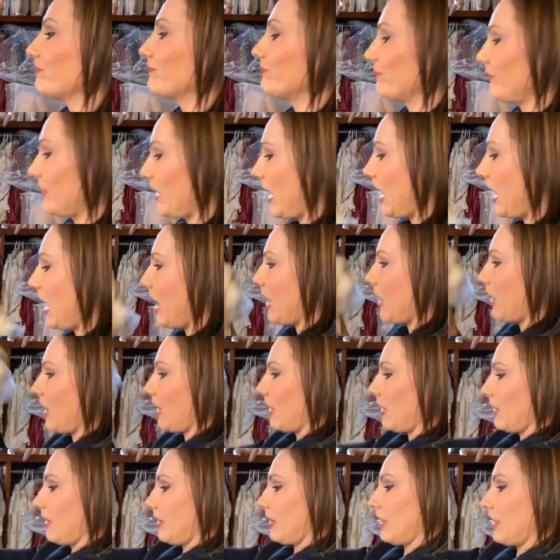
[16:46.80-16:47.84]
Then I
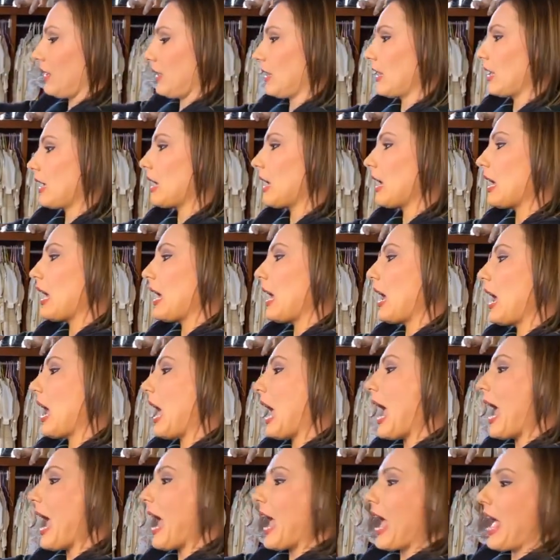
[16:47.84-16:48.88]
realized it was supposed to be that way.